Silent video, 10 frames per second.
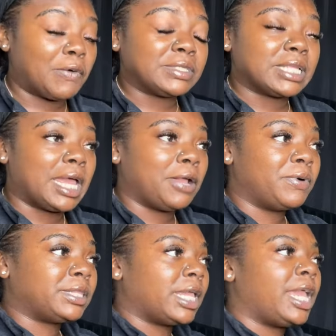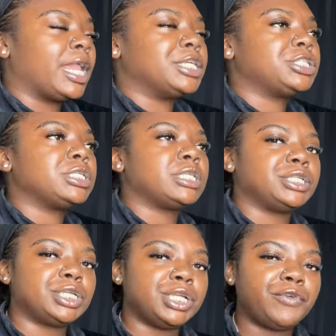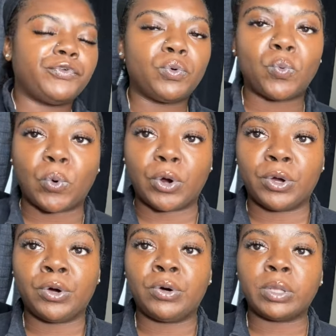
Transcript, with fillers: I was like what the heck it's just such a different world